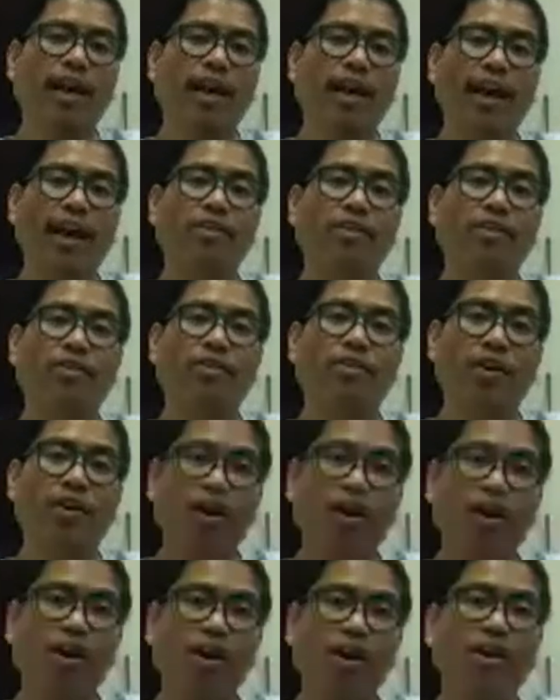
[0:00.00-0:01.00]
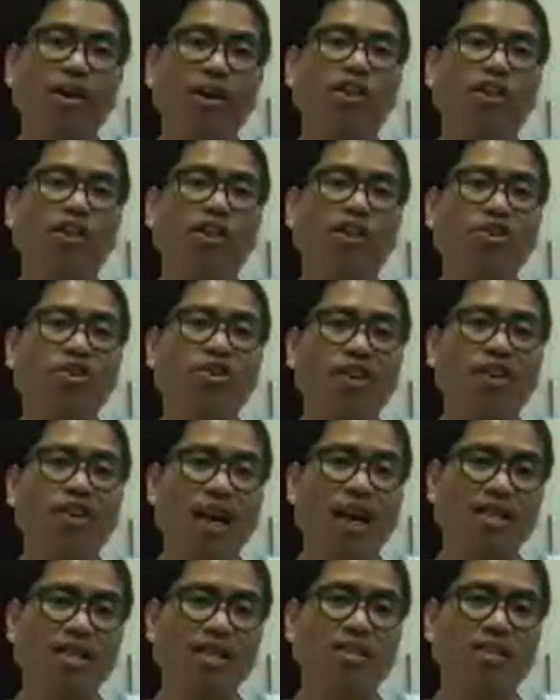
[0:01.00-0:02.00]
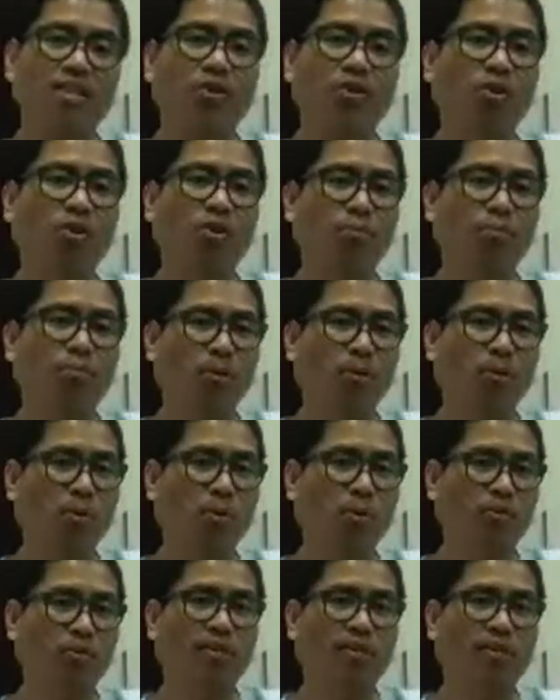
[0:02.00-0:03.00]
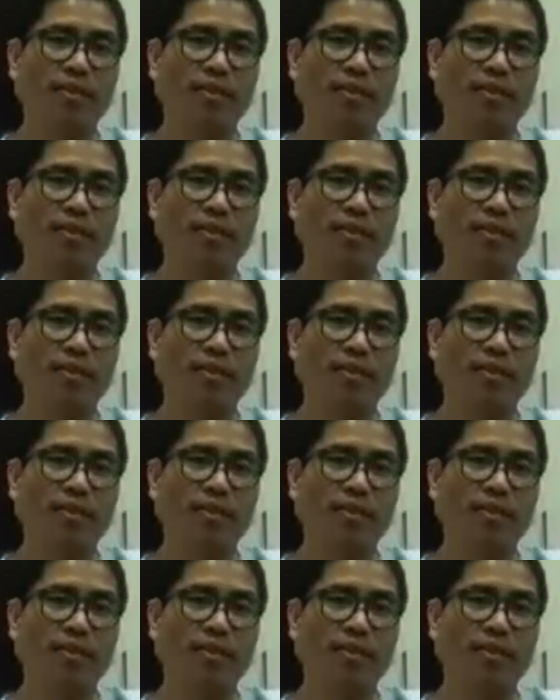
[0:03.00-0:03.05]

and the stress hormone.